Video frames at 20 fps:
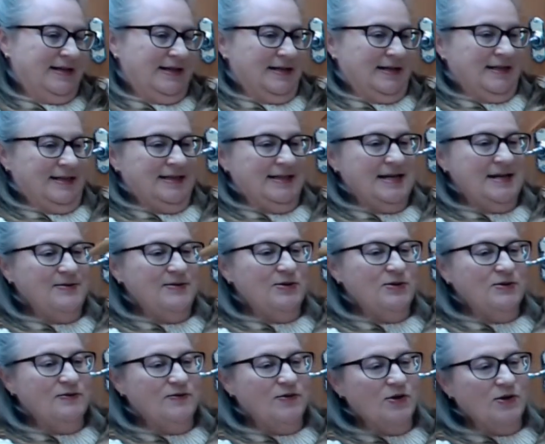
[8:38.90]
Seems to
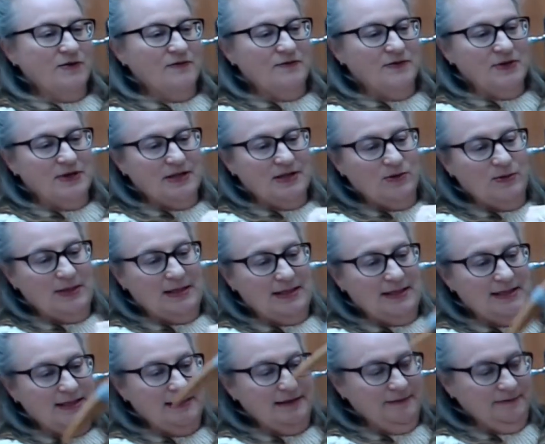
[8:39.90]
have gone very
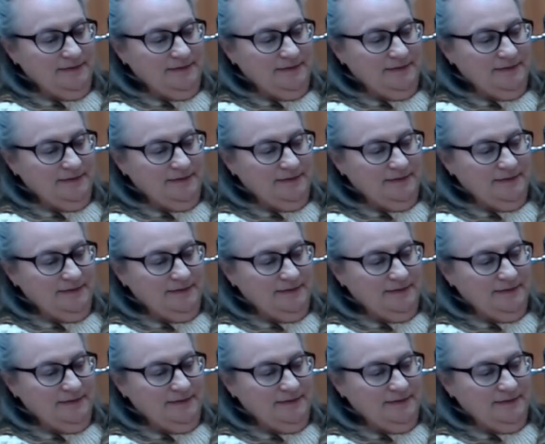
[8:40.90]
quickly,